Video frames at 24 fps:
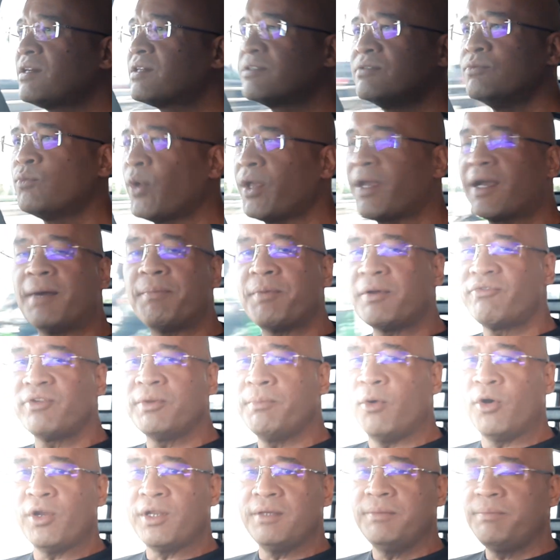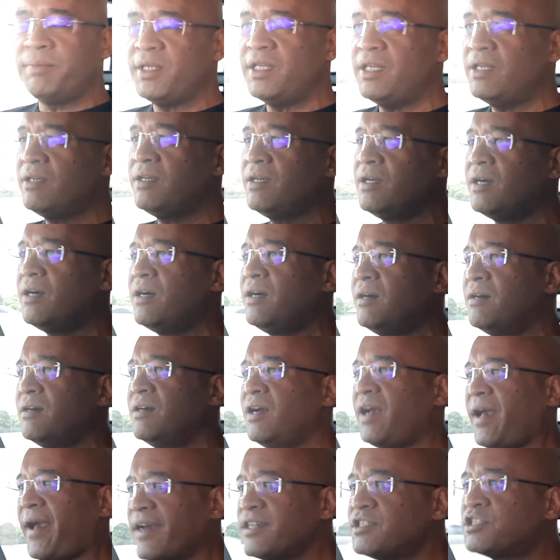to wake up every morning being uh,
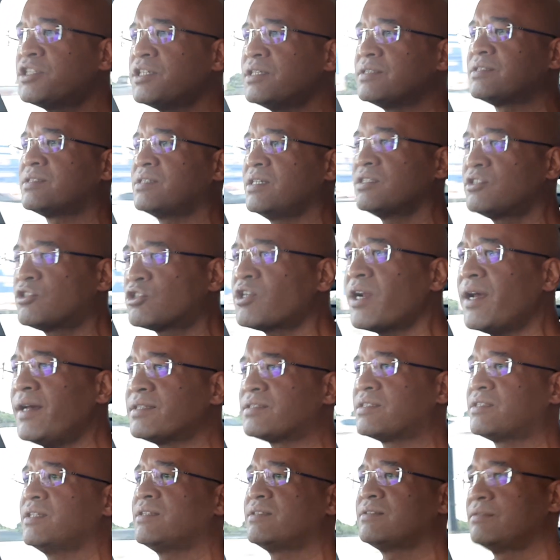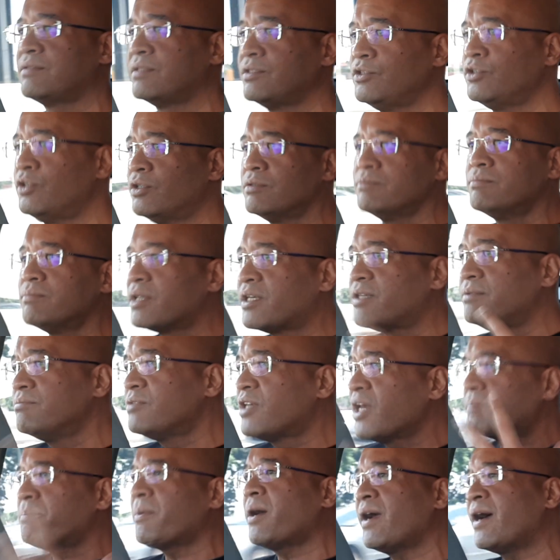anxious and stressed and, you know,
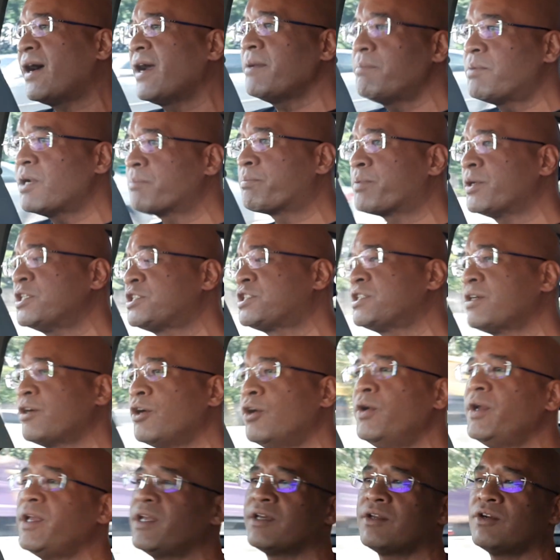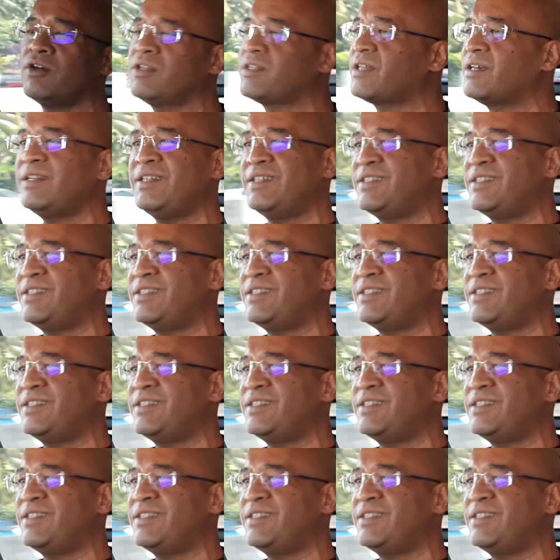get my high blood pressure going and all that.